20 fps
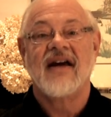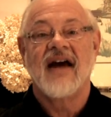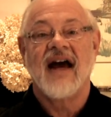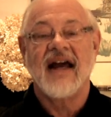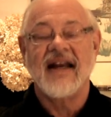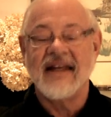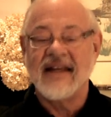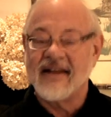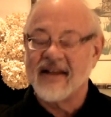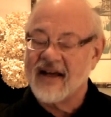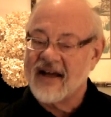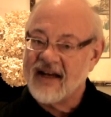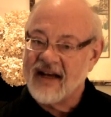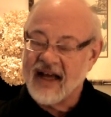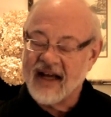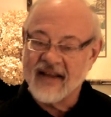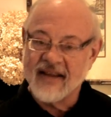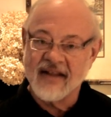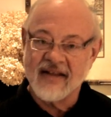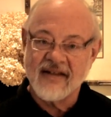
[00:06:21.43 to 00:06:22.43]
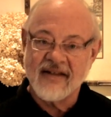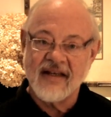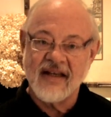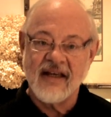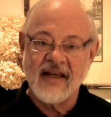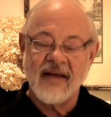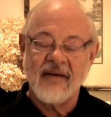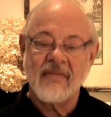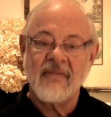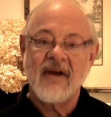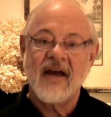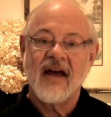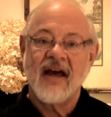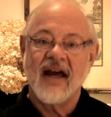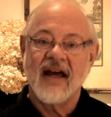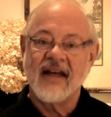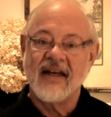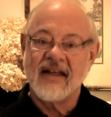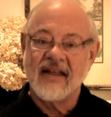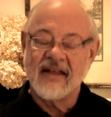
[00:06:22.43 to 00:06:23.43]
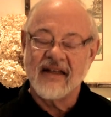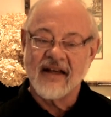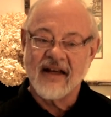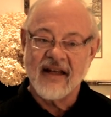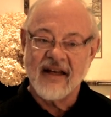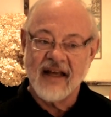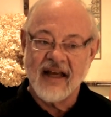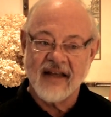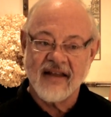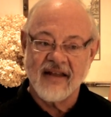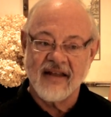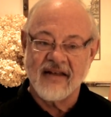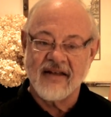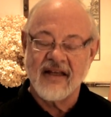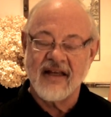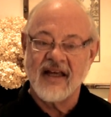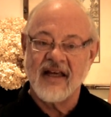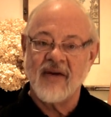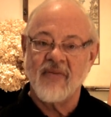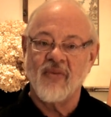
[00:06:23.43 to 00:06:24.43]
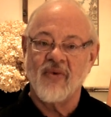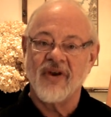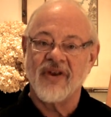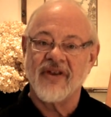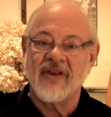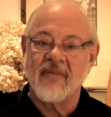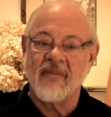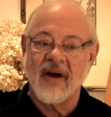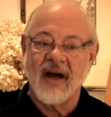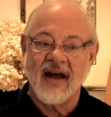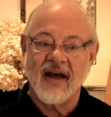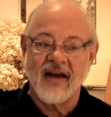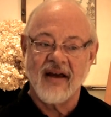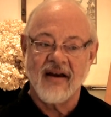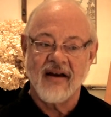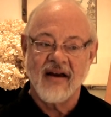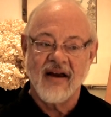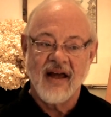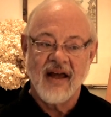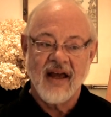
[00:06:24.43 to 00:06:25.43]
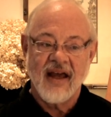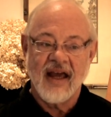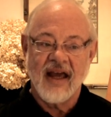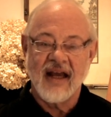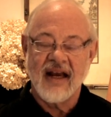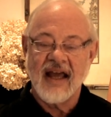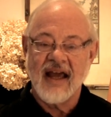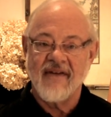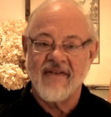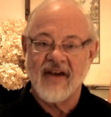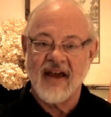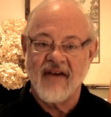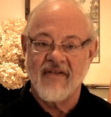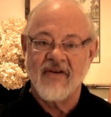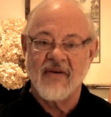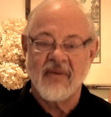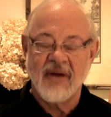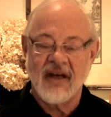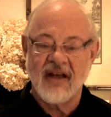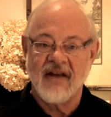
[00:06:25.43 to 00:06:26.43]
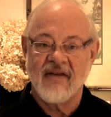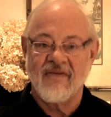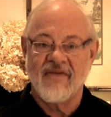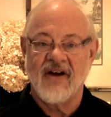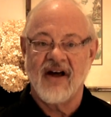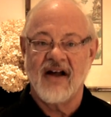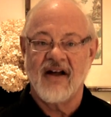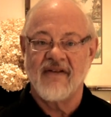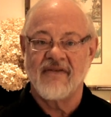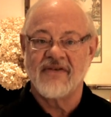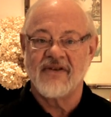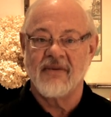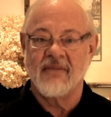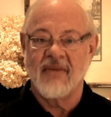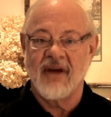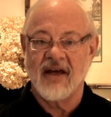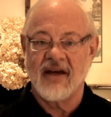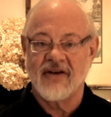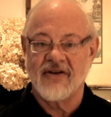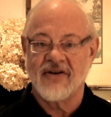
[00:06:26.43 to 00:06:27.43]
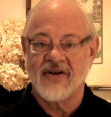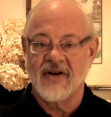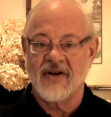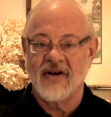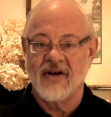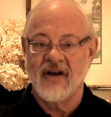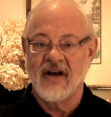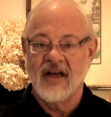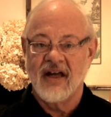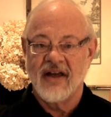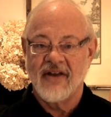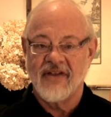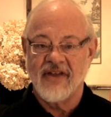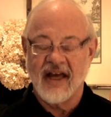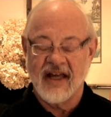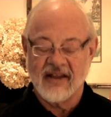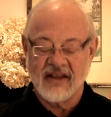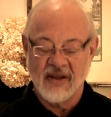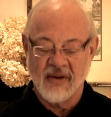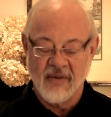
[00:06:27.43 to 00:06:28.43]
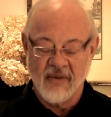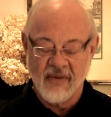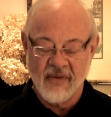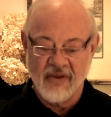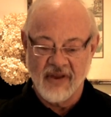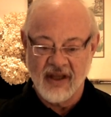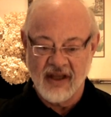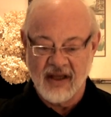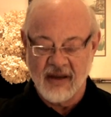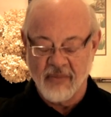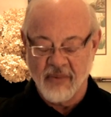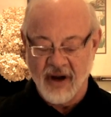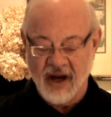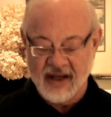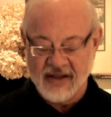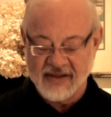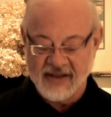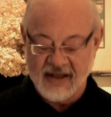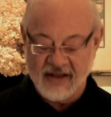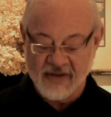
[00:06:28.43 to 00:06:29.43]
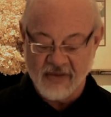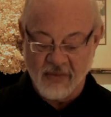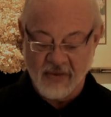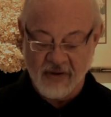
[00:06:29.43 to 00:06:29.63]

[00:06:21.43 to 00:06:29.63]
I need to connect the team. I need to connect the team with the buyer and have everybody involved to make sure that the process